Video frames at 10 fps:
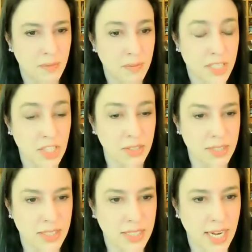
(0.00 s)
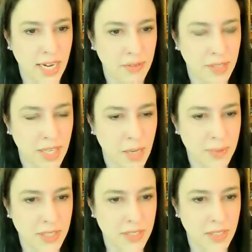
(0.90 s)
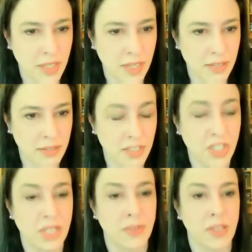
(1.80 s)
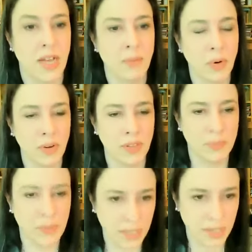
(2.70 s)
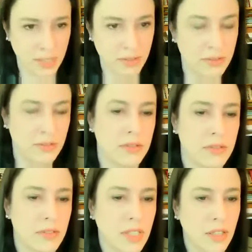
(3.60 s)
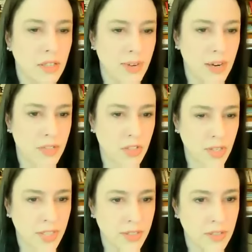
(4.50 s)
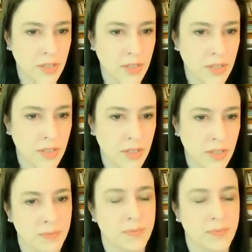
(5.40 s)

still to this day really helps us achieve a lot more than we could, you know, if I was just trying to do it on my own.